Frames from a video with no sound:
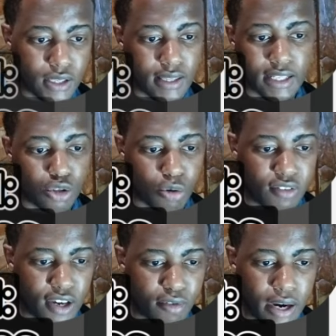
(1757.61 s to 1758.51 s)
And that's
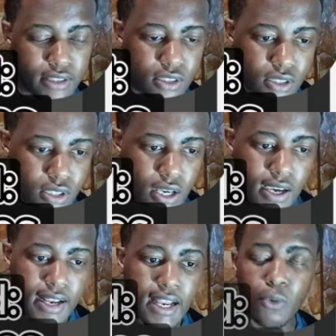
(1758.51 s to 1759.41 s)
25 Rands.
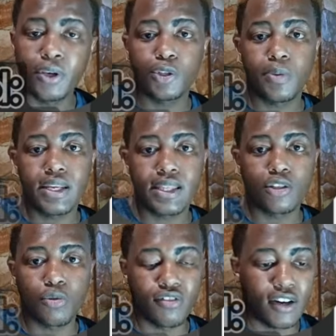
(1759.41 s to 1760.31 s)
Now, when you're spending that
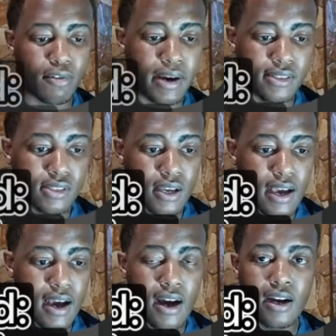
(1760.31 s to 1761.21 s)
25 Rands,
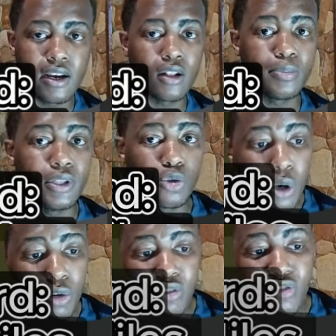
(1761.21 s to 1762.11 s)
it'll be
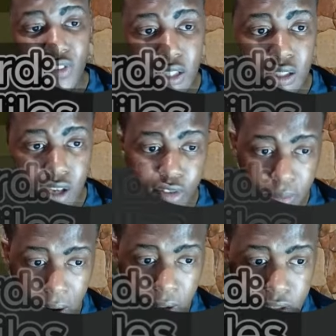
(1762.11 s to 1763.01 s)
250 Discovery
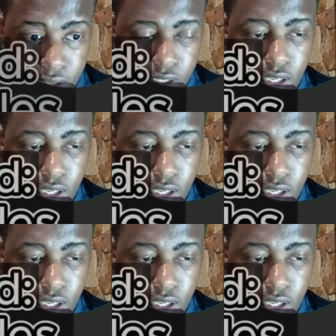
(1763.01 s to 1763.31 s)
Miles.